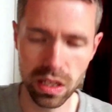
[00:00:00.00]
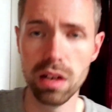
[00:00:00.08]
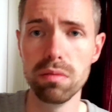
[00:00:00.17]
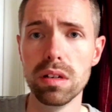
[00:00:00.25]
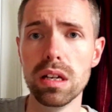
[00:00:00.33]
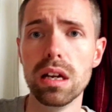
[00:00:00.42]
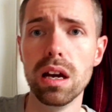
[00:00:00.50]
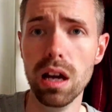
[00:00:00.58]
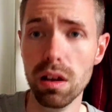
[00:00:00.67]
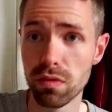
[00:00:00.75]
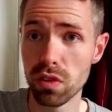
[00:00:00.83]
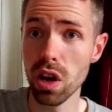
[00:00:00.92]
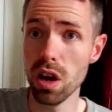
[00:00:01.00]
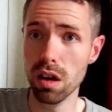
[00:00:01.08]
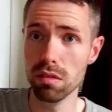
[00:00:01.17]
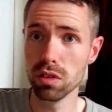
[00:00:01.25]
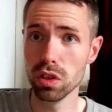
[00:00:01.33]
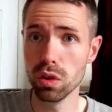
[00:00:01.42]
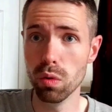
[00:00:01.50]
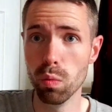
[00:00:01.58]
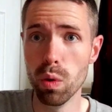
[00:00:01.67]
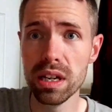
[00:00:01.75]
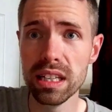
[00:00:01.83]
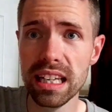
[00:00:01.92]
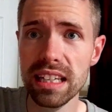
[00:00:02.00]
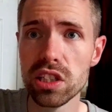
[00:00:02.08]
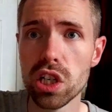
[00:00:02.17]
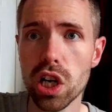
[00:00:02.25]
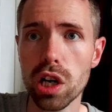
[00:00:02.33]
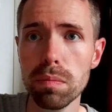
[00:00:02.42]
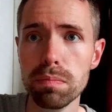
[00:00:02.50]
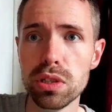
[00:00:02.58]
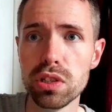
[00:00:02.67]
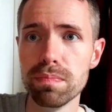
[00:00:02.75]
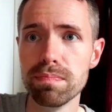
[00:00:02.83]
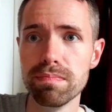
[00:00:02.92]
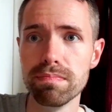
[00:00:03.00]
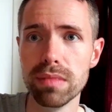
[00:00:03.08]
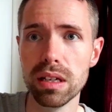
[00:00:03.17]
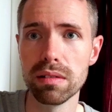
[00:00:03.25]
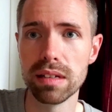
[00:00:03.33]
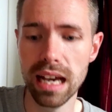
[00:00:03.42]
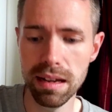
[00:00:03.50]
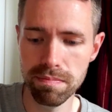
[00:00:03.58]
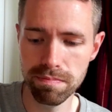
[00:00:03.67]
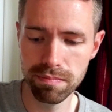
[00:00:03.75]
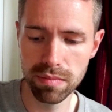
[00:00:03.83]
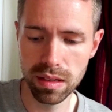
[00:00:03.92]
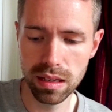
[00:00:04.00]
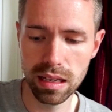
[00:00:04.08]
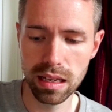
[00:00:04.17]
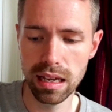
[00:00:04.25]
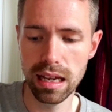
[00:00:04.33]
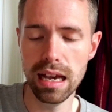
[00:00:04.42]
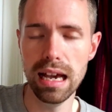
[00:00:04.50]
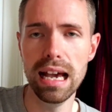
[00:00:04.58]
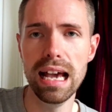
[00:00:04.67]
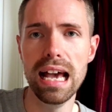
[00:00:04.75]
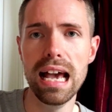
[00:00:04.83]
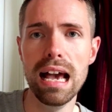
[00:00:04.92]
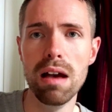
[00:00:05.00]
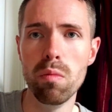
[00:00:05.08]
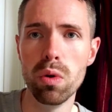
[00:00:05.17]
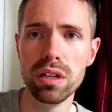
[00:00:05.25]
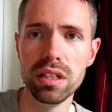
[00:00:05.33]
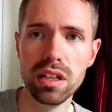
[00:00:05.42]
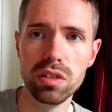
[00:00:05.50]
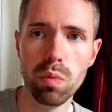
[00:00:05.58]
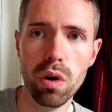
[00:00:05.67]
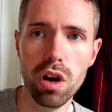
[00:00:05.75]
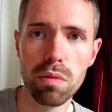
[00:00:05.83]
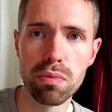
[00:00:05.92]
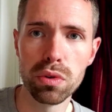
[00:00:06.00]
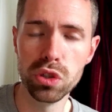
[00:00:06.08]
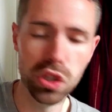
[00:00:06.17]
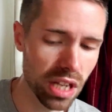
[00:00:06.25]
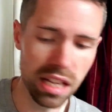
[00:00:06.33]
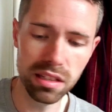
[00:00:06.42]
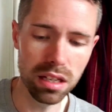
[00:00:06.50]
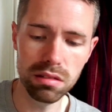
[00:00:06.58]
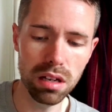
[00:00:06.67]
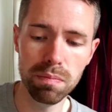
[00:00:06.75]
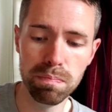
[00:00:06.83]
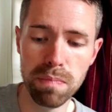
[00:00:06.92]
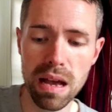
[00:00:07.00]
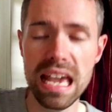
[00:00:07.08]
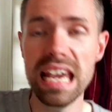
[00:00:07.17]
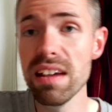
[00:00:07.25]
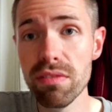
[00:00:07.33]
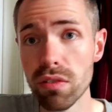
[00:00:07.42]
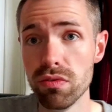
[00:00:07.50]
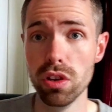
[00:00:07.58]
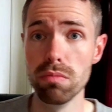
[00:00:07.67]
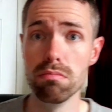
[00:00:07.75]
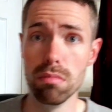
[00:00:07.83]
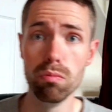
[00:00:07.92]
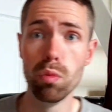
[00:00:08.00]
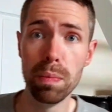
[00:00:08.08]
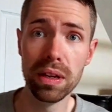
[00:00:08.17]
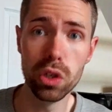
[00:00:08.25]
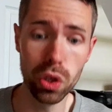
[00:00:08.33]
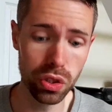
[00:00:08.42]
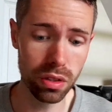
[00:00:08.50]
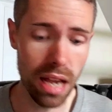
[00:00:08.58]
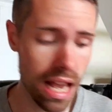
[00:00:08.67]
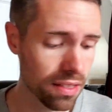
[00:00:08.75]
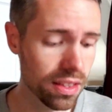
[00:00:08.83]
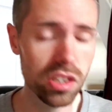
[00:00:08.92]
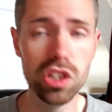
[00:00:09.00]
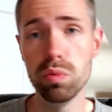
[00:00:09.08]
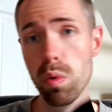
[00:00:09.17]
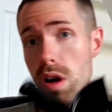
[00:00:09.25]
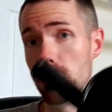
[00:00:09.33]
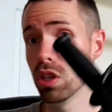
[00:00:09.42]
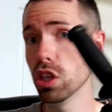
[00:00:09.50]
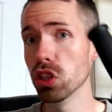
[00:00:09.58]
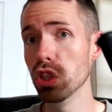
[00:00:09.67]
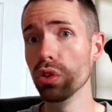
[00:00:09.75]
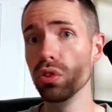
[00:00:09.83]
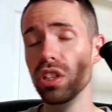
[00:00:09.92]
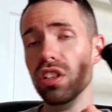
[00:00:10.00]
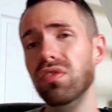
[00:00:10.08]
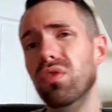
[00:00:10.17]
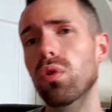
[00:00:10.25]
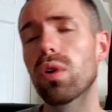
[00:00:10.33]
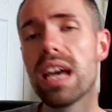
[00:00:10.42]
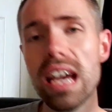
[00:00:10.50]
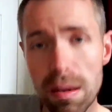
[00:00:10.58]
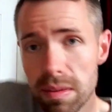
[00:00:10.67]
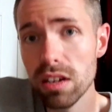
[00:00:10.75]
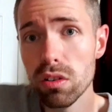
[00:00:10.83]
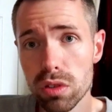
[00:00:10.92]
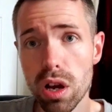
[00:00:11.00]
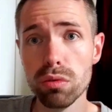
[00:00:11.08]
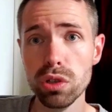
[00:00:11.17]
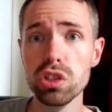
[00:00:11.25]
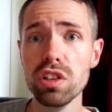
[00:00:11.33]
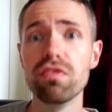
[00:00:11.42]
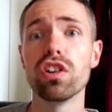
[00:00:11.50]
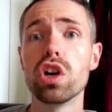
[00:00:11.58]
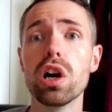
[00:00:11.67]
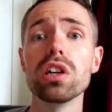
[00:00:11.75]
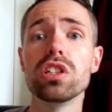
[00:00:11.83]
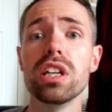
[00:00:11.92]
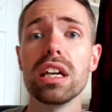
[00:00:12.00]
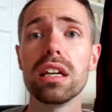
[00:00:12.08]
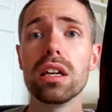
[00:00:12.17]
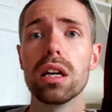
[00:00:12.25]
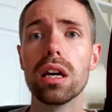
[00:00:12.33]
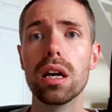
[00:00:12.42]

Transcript: So I've got one of these cups, okay, and one of these wire brushes, and either of them will be good. And this is what I'm going to use this for. I mean, I'll use it for cutting.